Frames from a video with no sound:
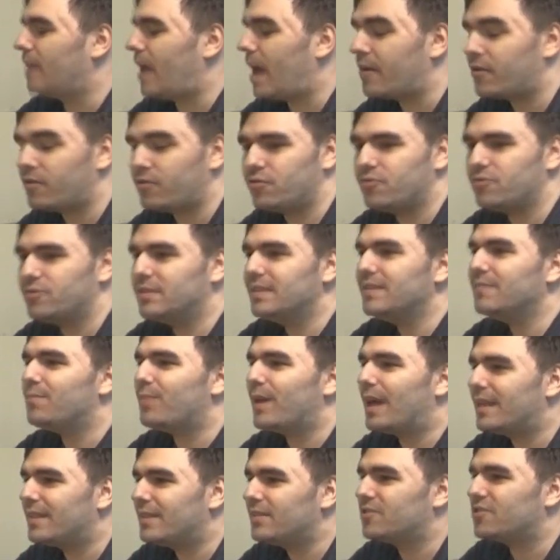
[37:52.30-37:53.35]
Are you using
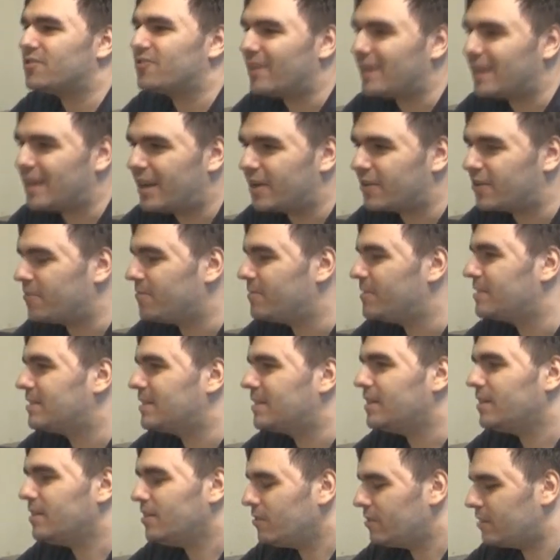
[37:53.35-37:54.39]
blood and soil arguments
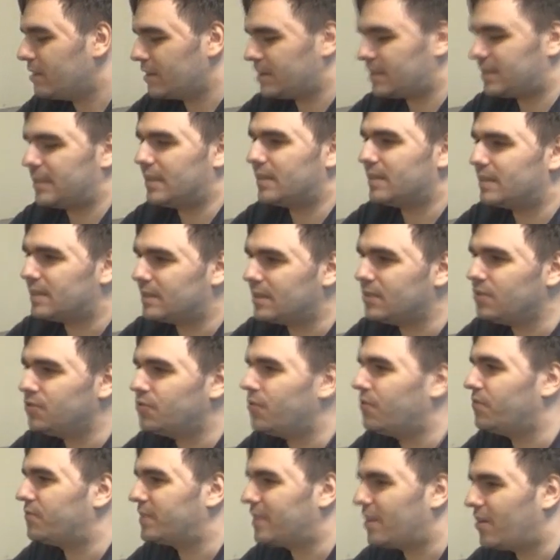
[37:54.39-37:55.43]
here? No, they're citizens
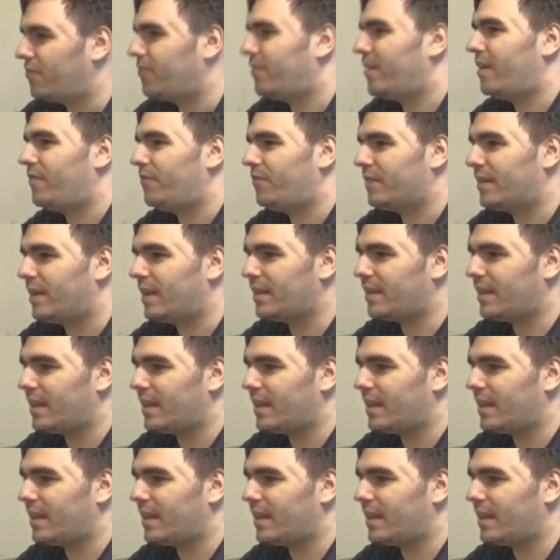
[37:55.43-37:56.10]
of South Africa.